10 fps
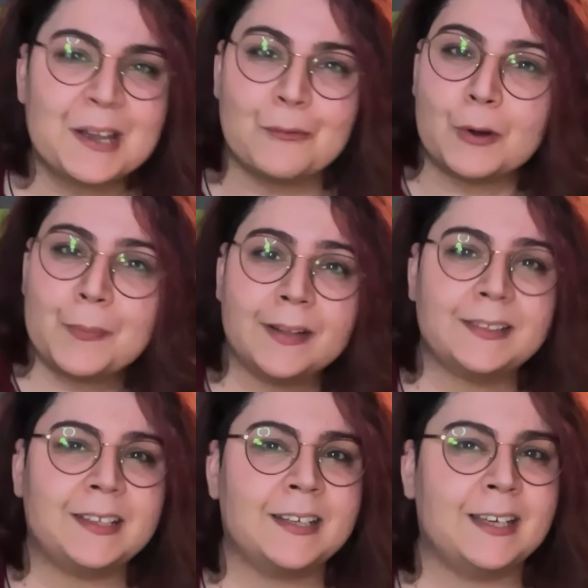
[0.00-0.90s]
World
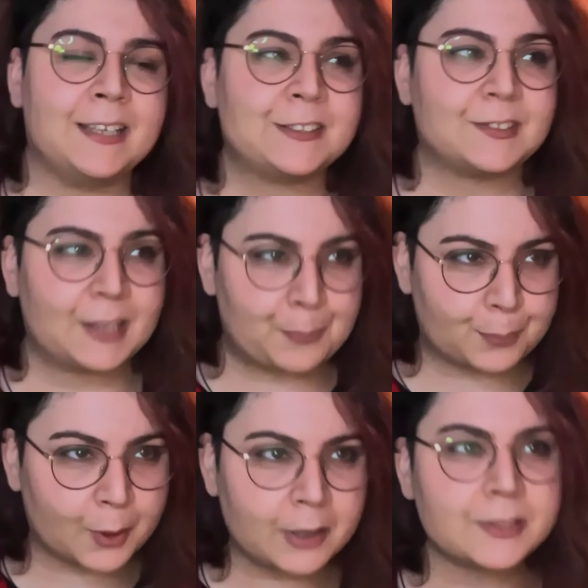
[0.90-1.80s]
building is the
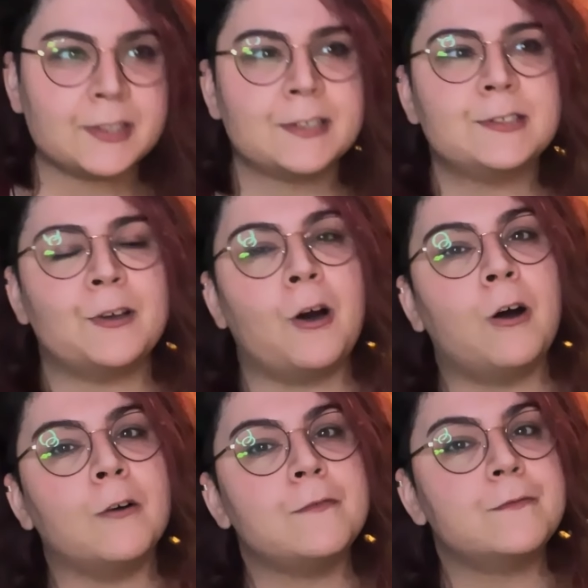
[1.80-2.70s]
process
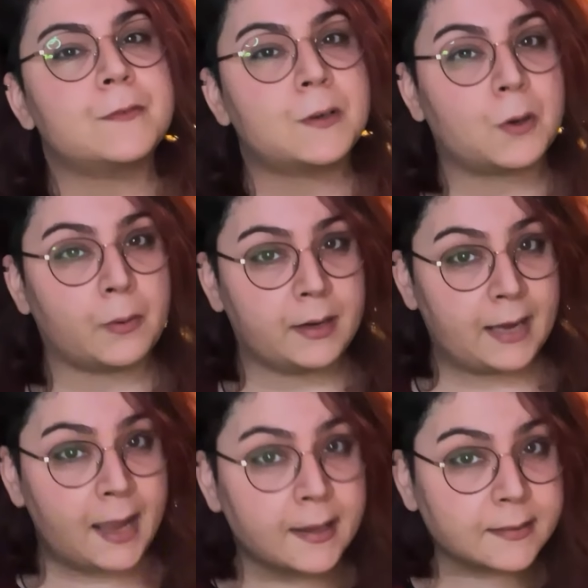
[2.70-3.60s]
of
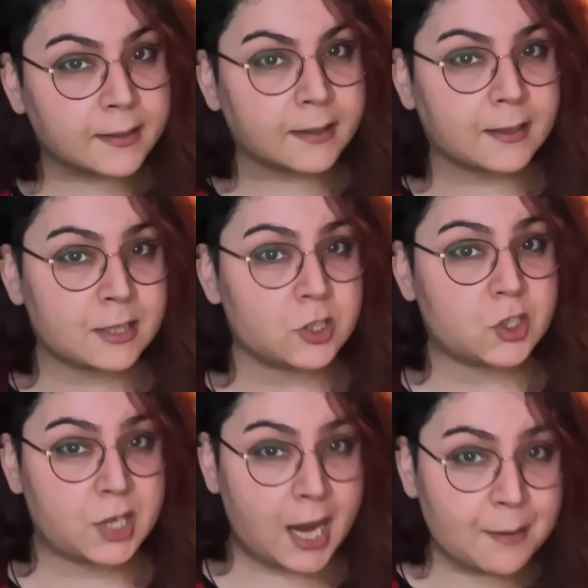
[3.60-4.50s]
creating and
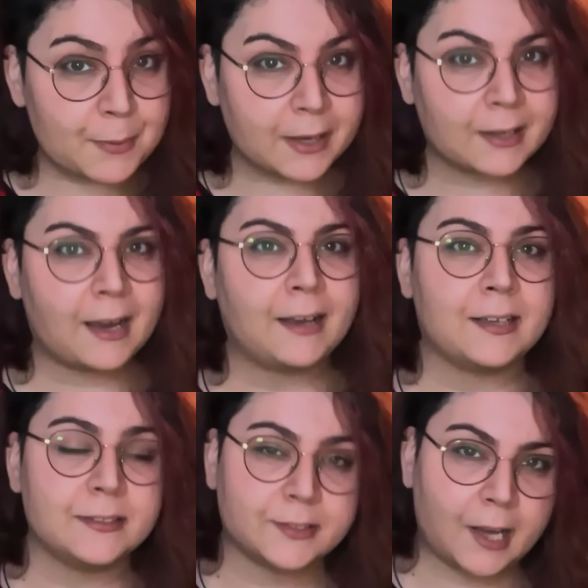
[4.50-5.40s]
shaping an
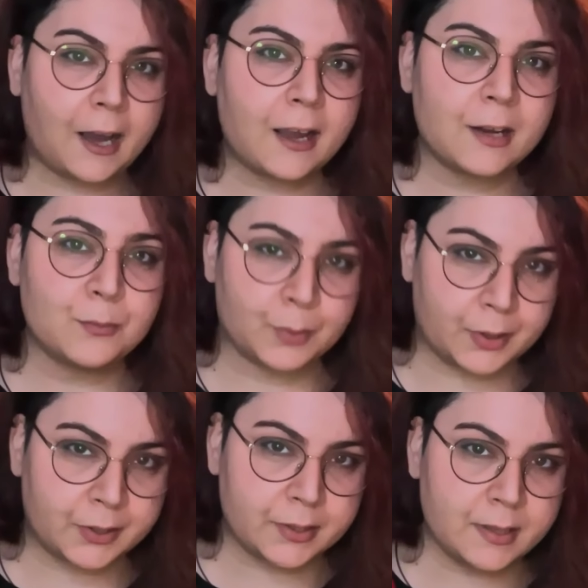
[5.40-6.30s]
entire
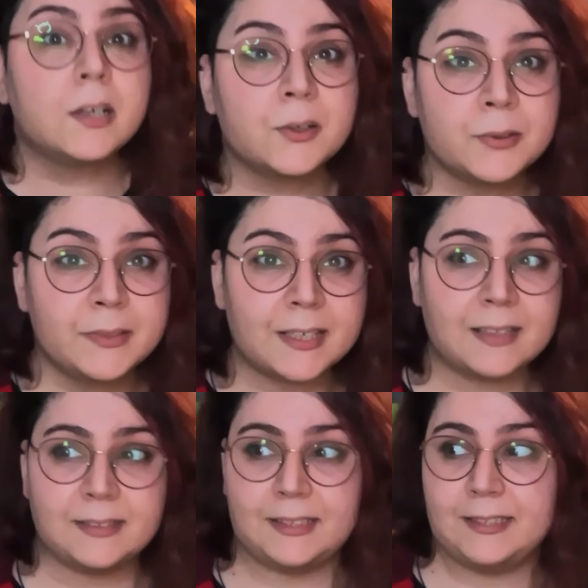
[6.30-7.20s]
world,
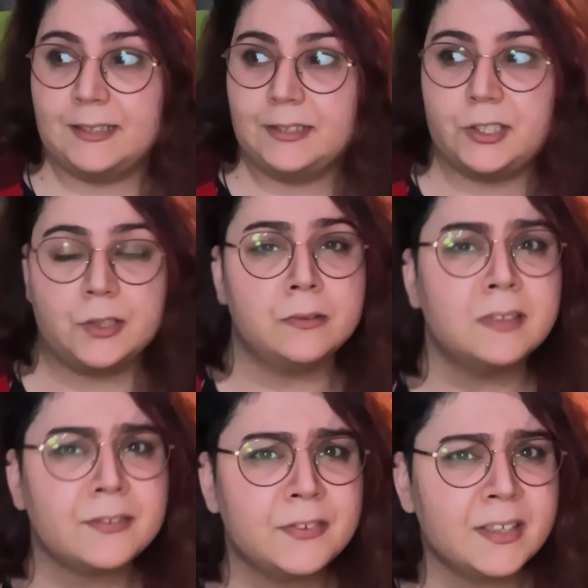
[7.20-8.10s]
including the
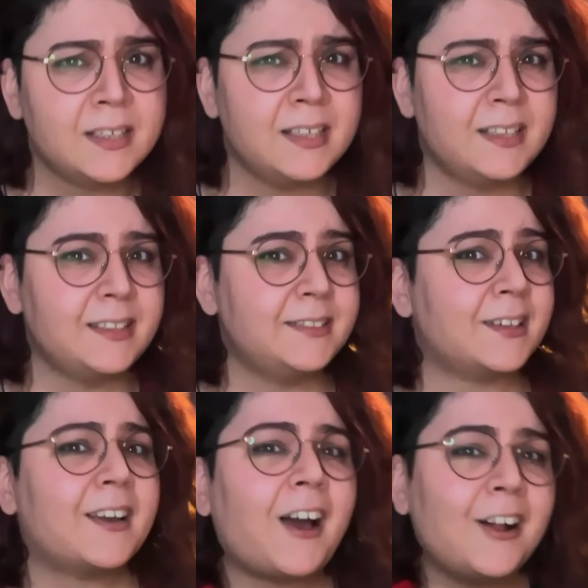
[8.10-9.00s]
geography,
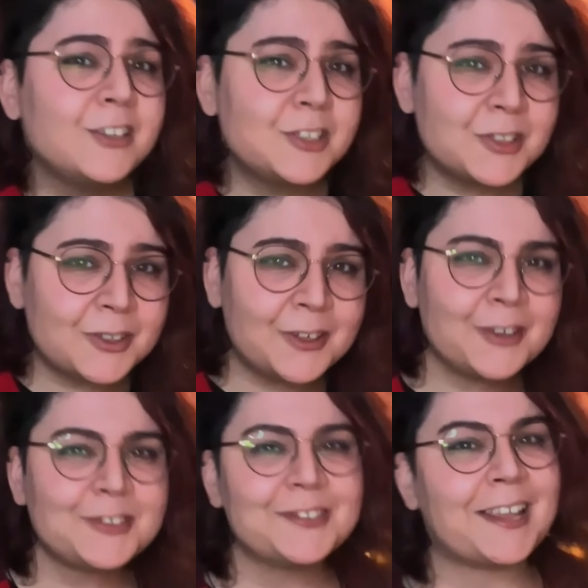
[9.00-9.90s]
the
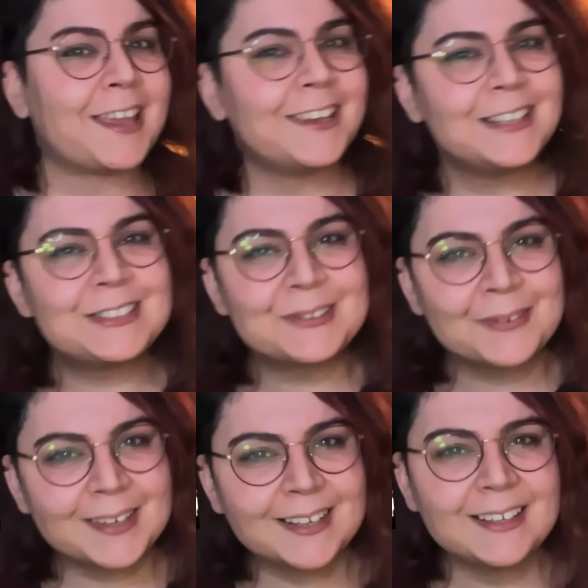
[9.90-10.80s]
cultures, the
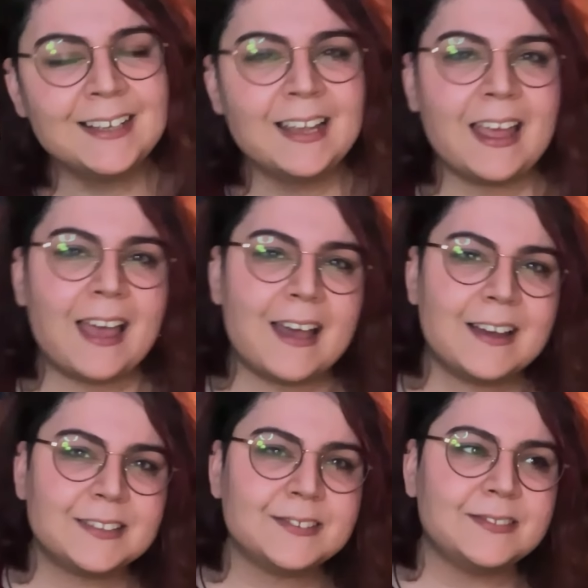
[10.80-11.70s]
history,
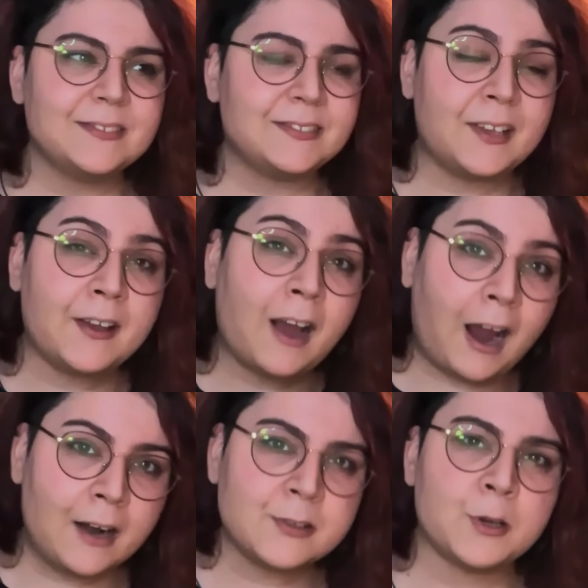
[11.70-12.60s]
and the
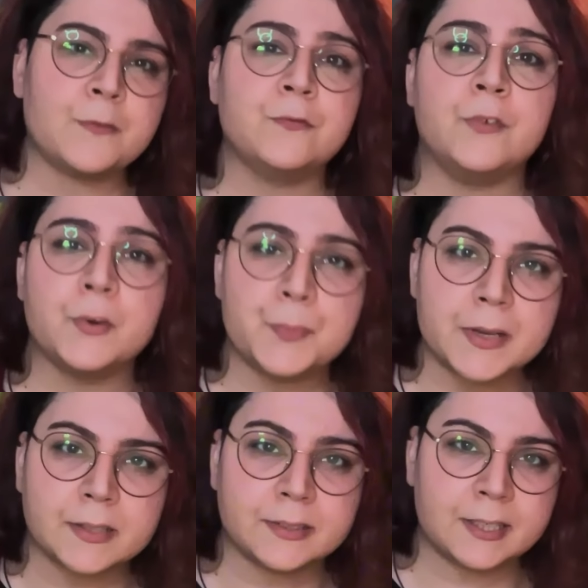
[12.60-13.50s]
art of world
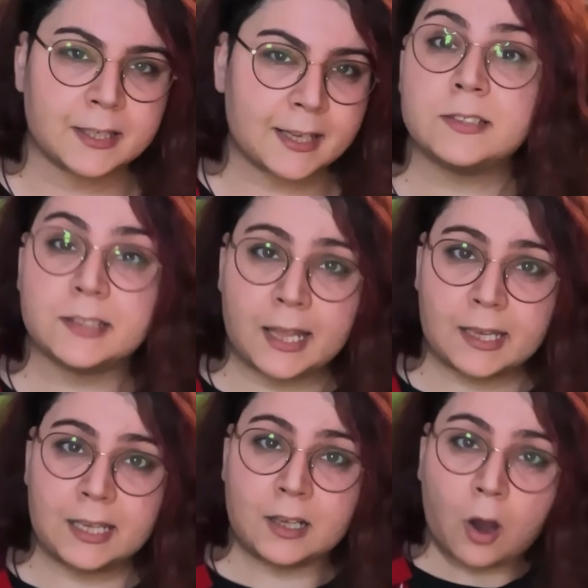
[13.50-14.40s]
building is
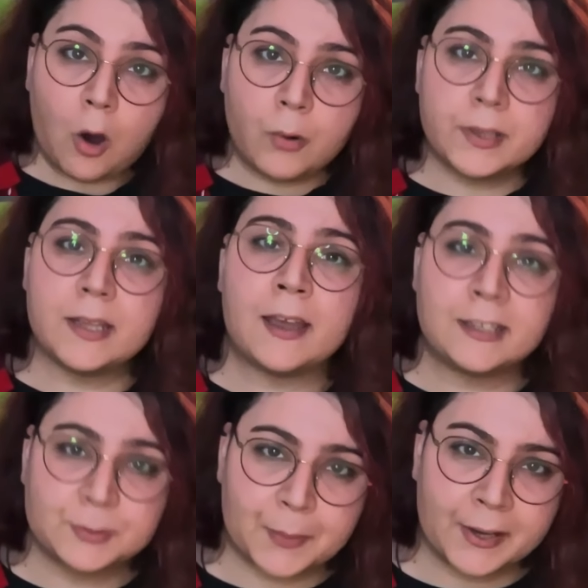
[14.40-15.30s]
taking all the
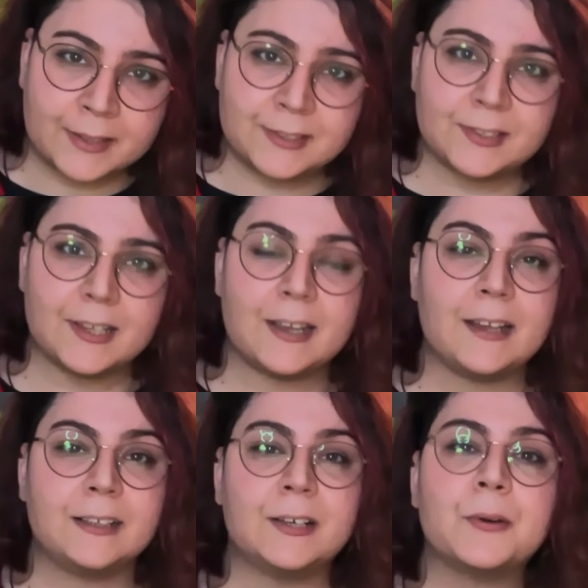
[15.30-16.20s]
aspects
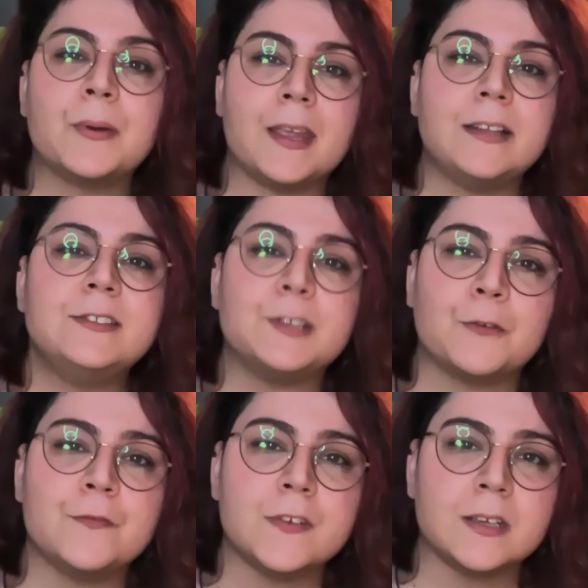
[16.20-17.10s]
and create
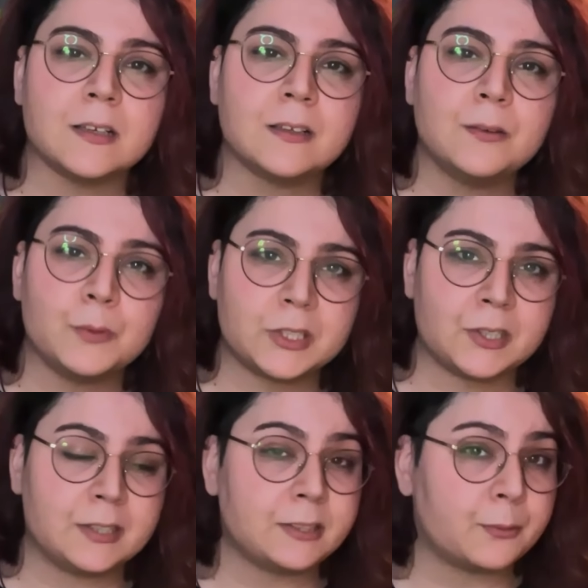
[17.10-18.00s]
something which
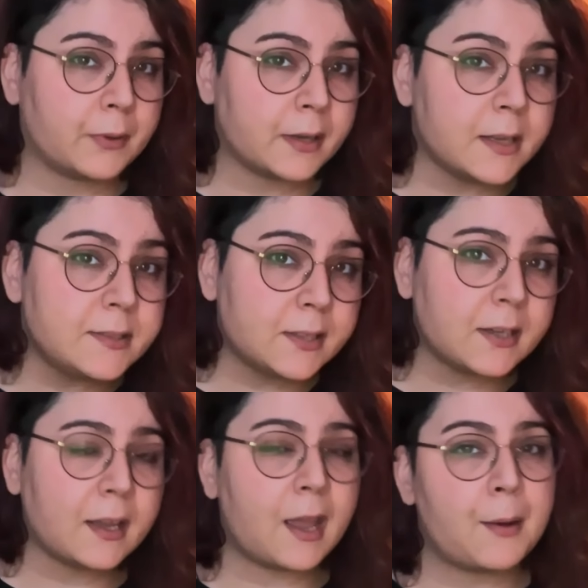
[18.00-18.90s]
is
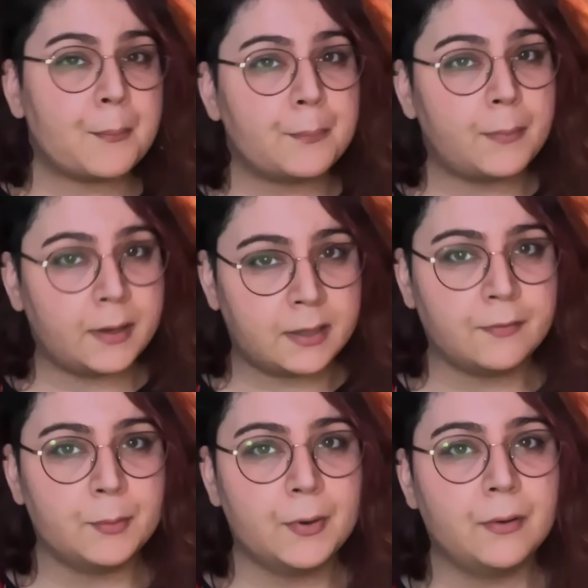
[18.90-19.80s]
realistic and
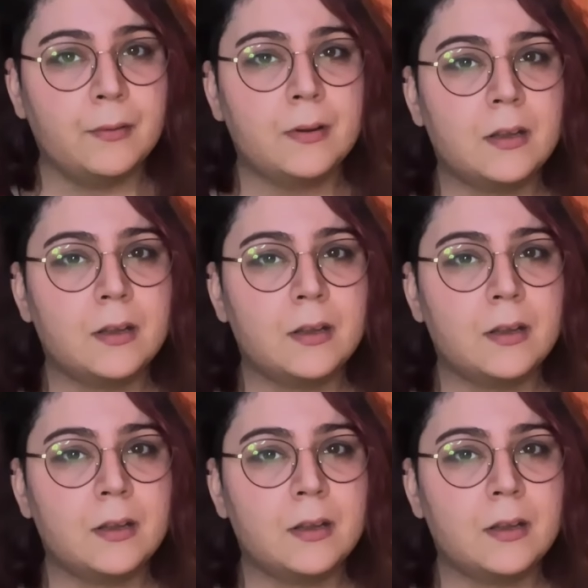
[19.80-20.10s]
believable.